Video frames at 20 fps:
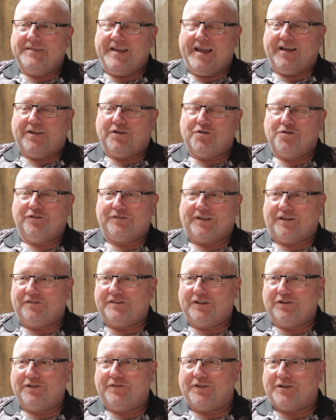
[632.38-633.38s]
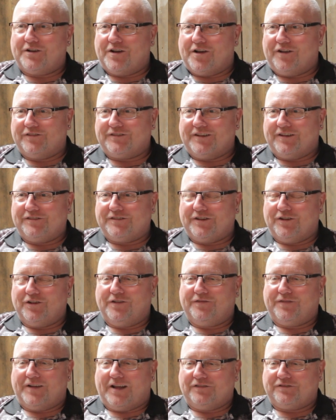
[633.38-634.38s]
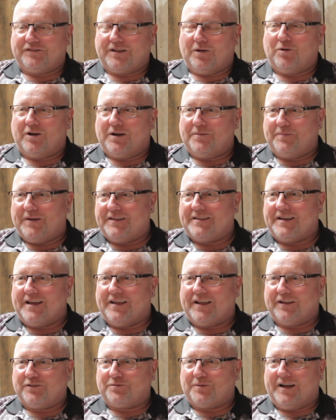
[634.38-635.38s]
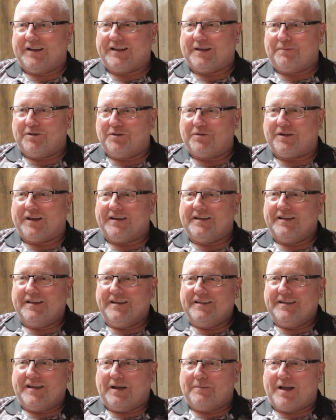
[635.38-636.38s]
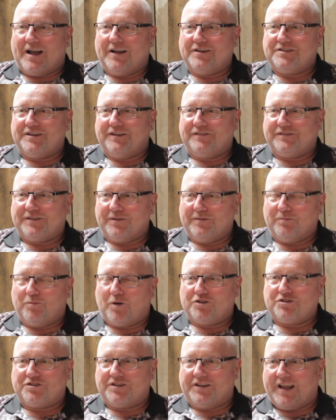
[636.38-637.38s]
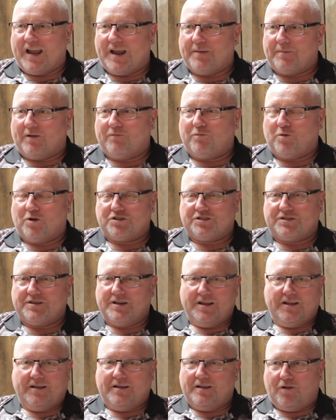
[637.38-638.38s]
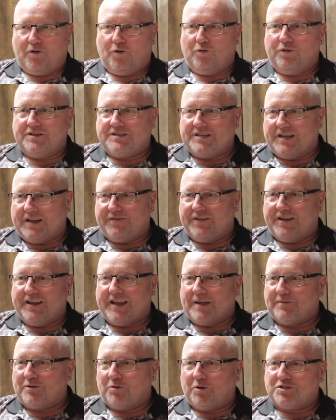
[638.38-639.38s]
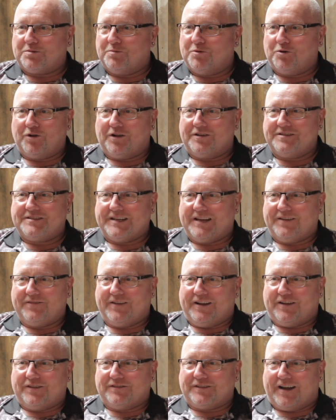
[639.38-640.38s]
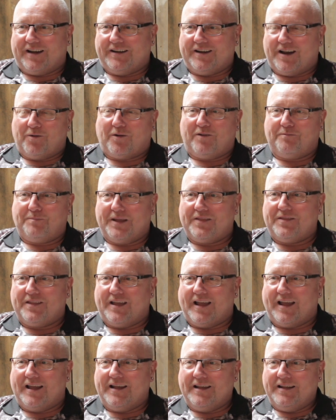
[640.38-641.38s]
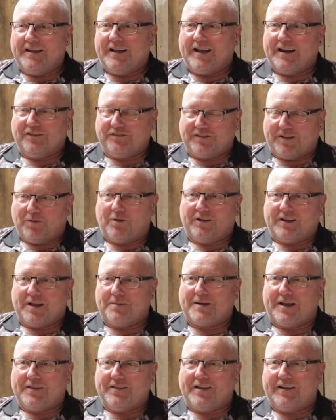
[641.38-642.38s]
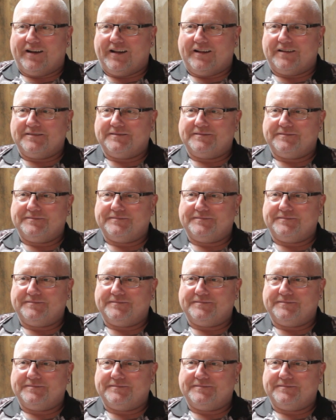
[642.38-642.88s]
Yeah, of course. I still love the darts, and I still want to be there. That's why I keep looking. I'm anxious to watch the game. I've watched all the TV games. I watch them all on TV because I know I've been there, and I still want to get back there again.